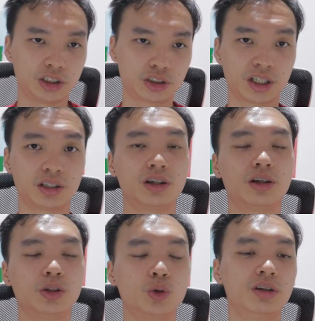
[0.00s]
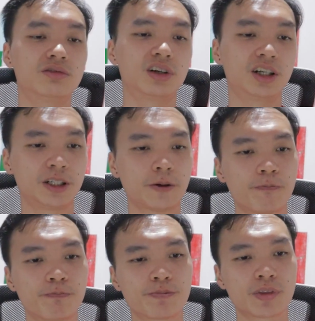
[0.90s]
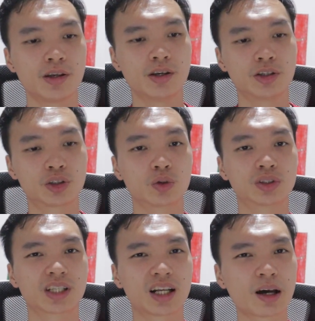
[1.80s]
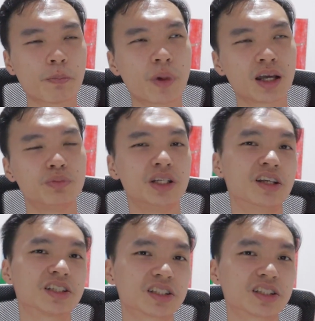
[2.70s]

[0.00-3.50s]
Trent to invert. So Salah might be